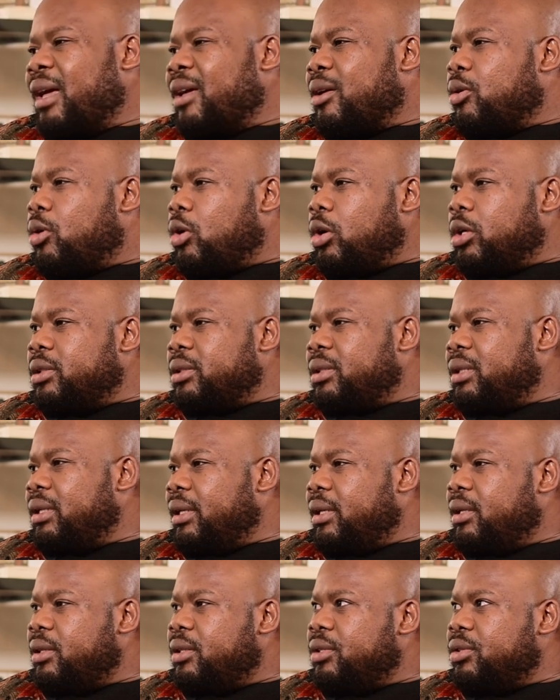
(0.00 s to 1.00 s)
I got
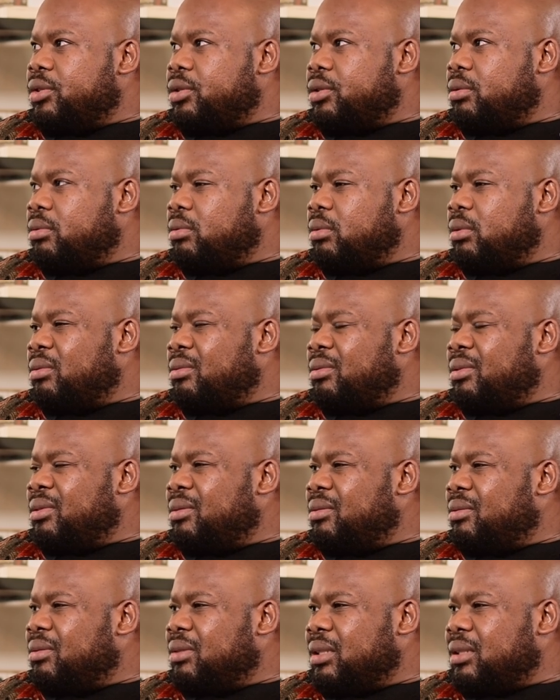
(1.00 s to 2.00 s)
ladies
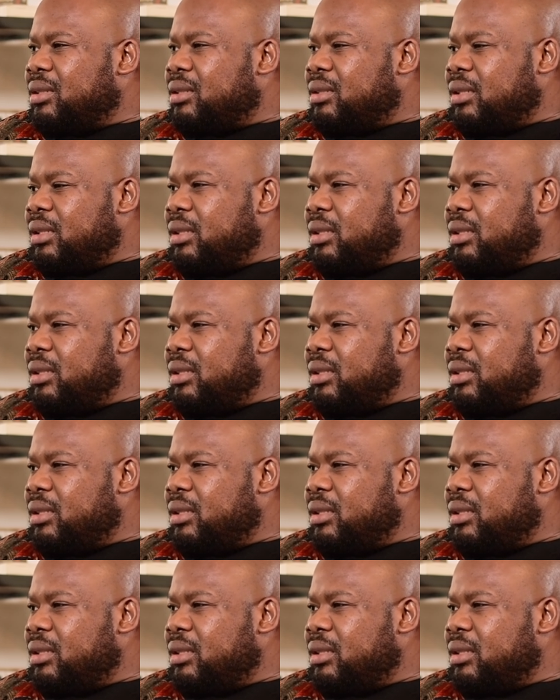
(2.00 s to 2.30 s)
uh,